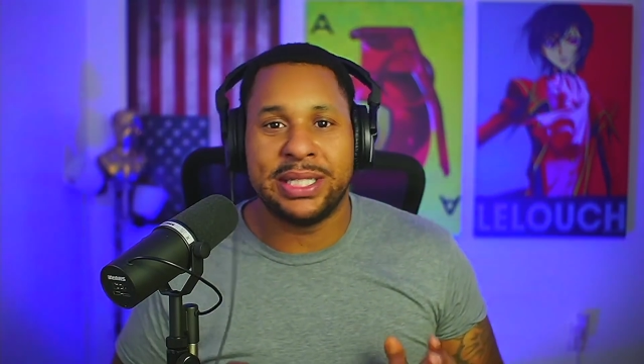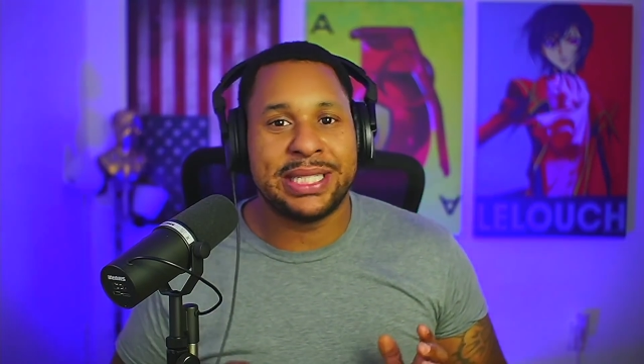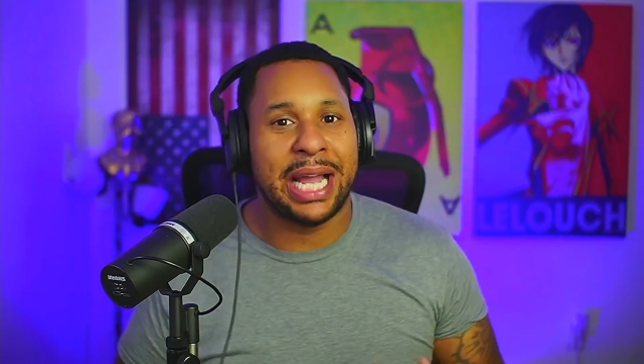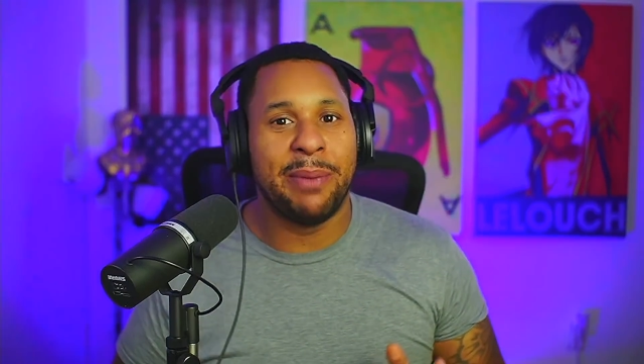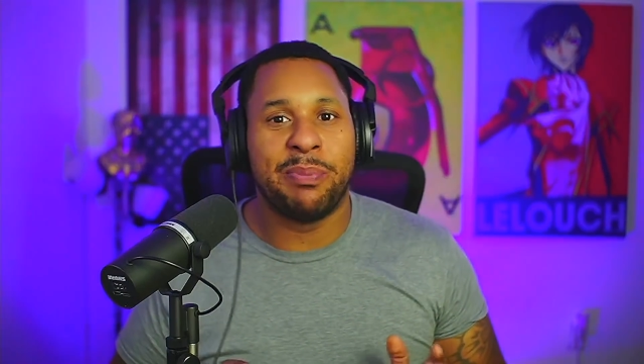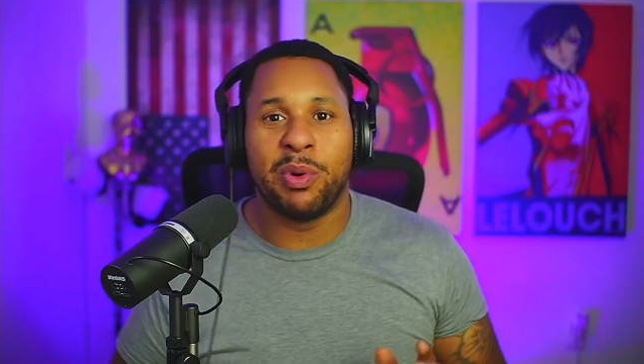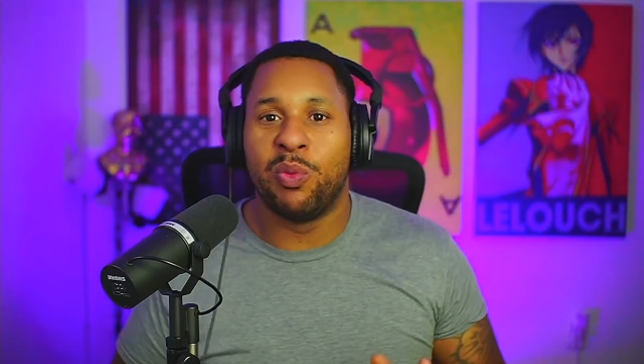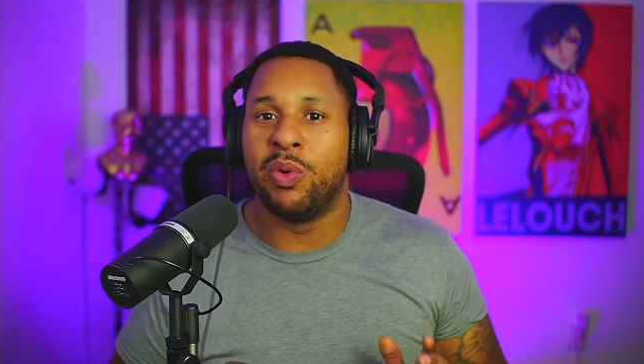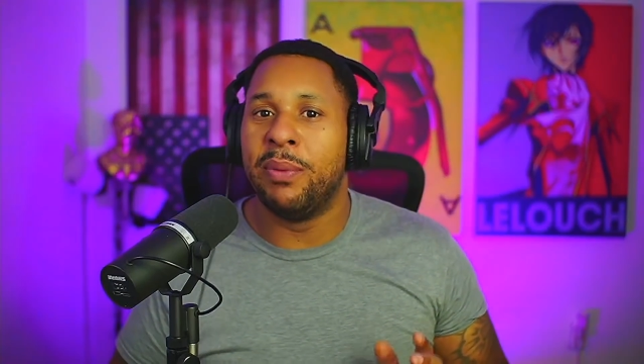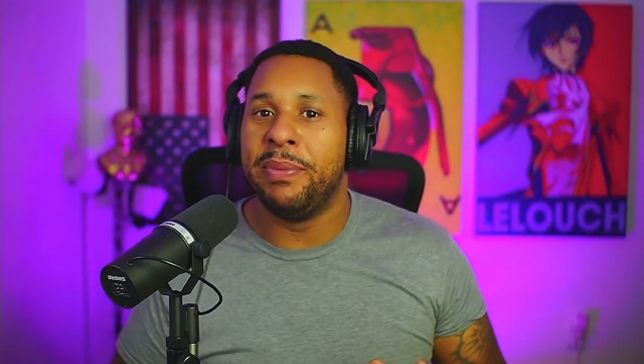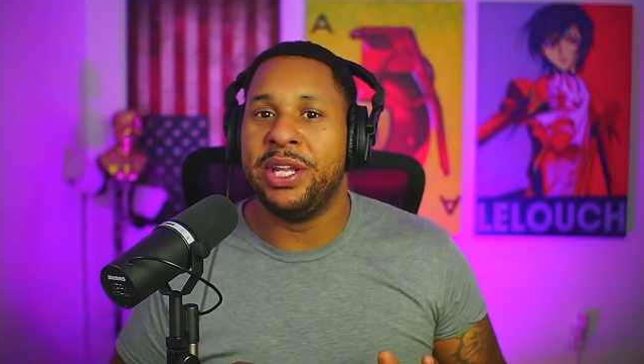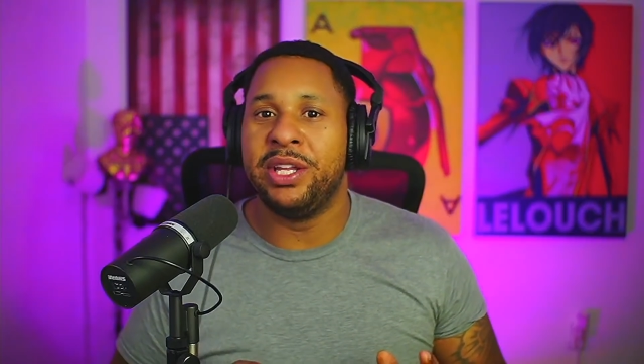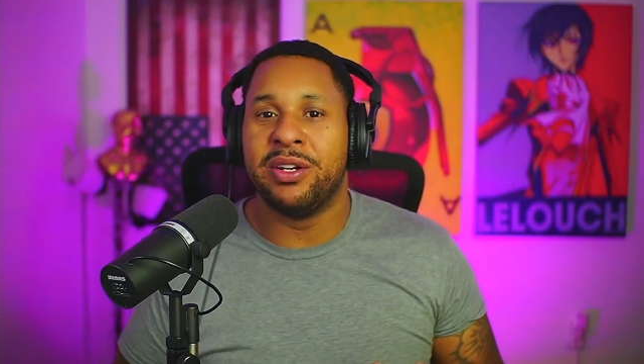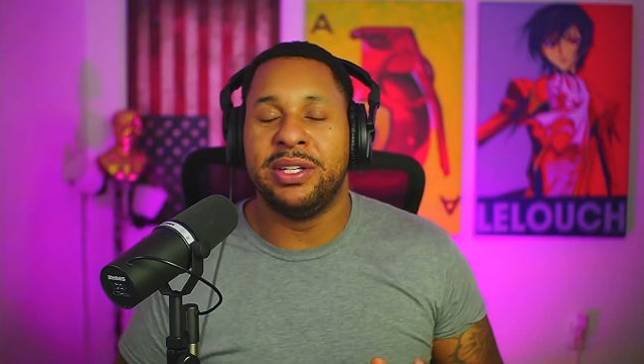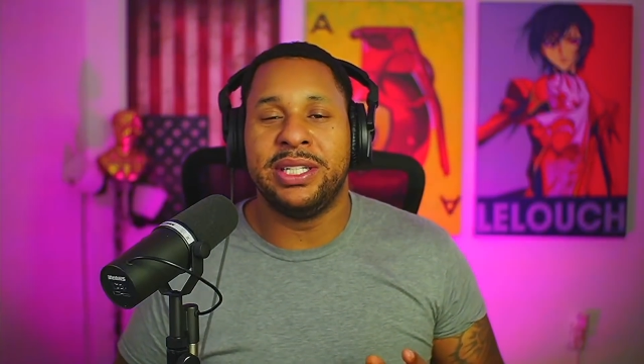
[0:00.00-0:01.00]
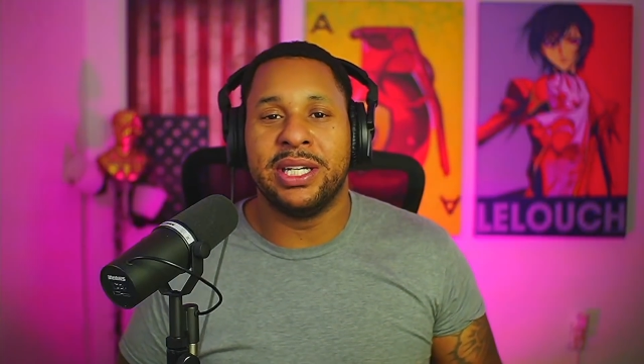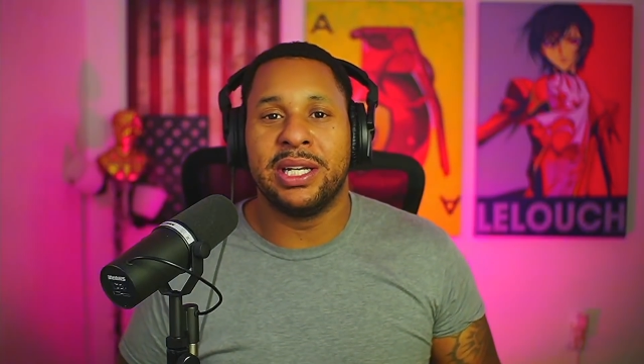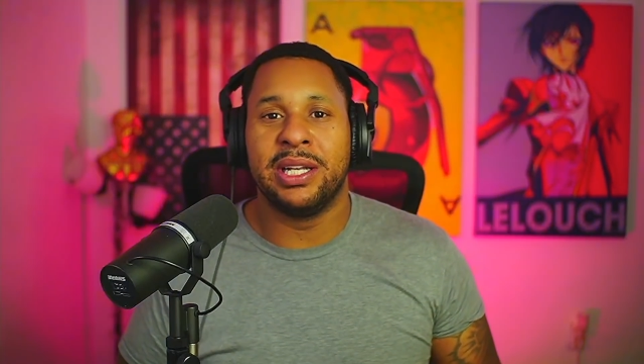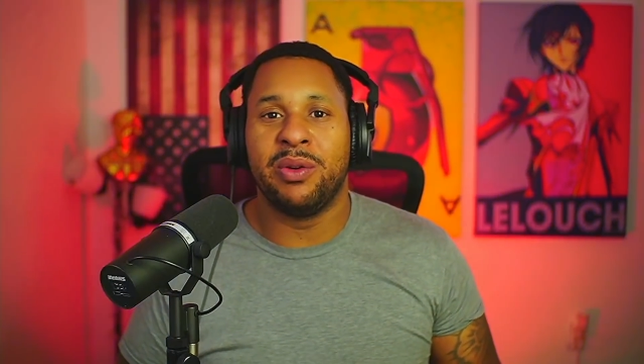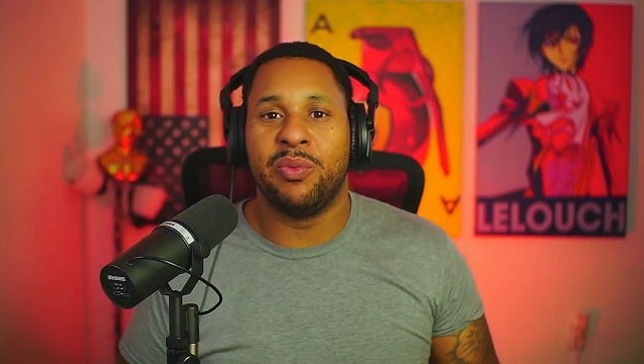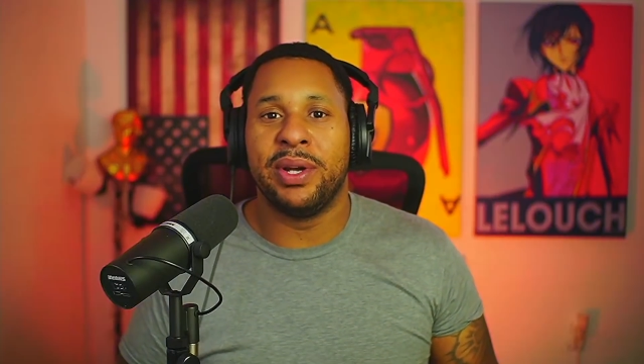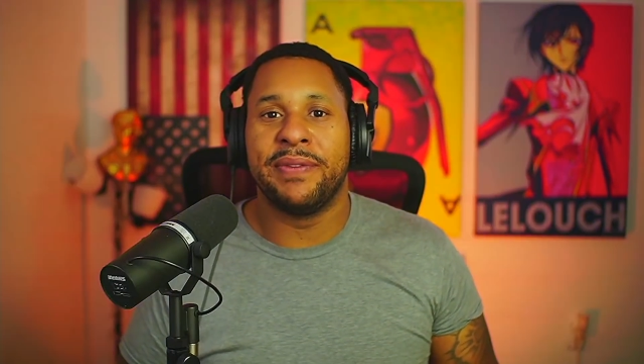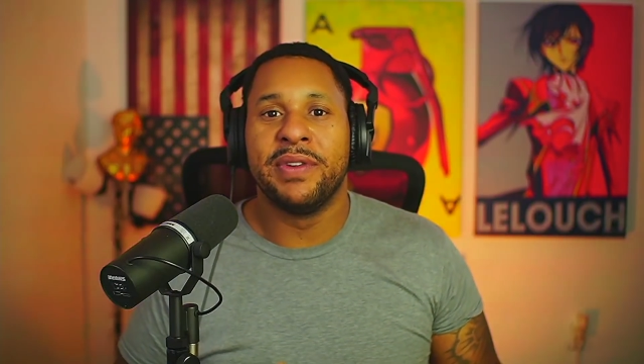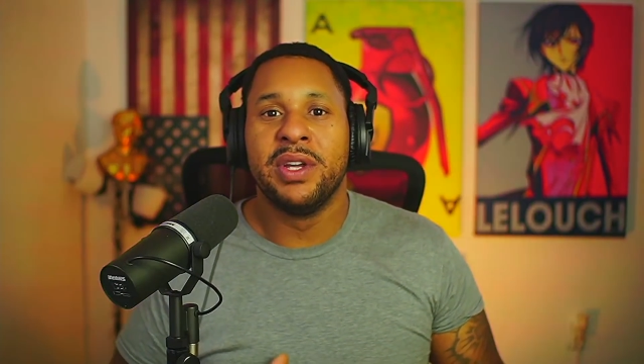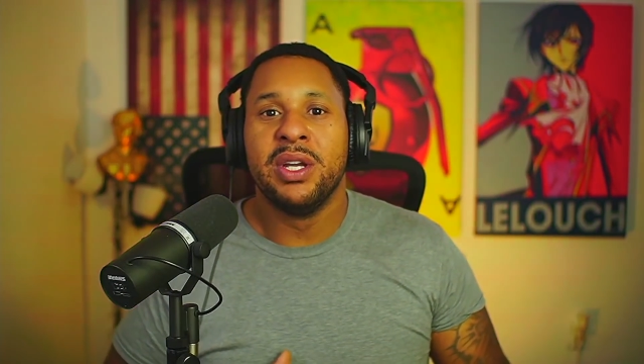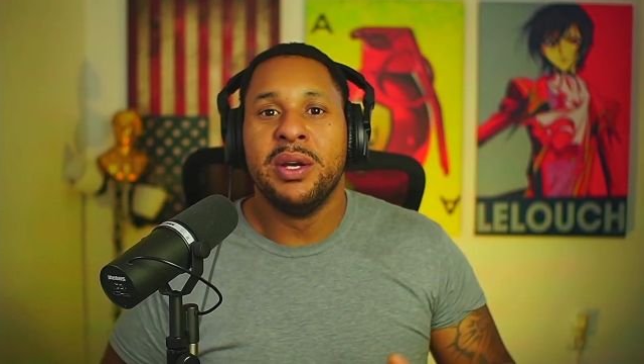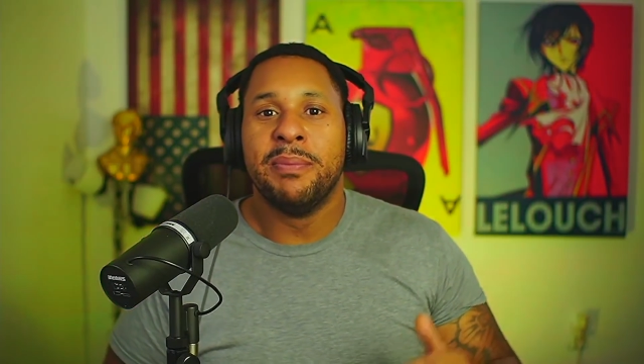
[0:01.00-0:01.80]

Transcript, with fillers: type of woman you're dealing with.